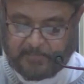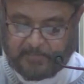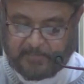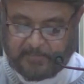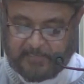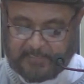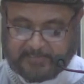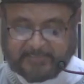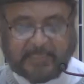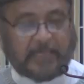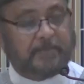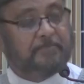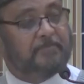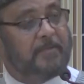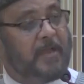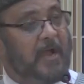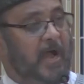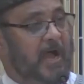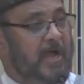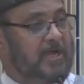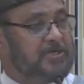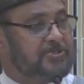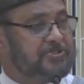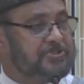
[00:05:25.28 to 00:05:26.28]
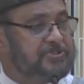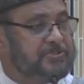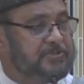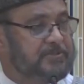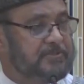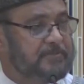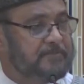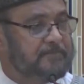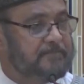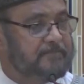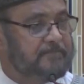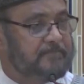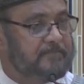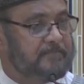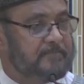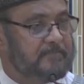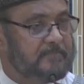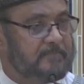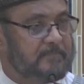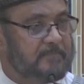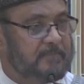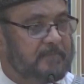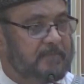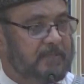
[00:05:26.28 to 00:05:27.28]
It can be harsh.
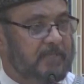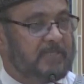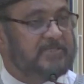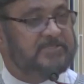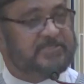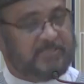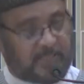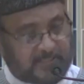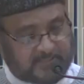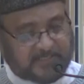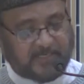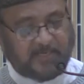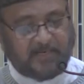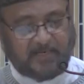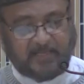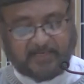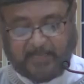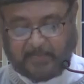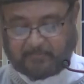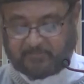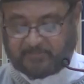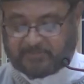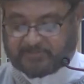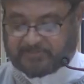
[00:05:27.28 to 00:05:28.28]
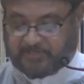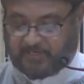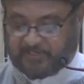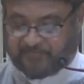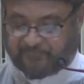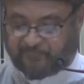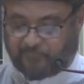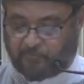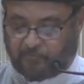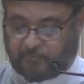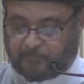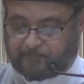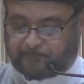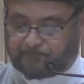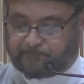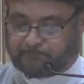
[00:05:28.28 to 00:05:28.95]
It certainly can be stressful.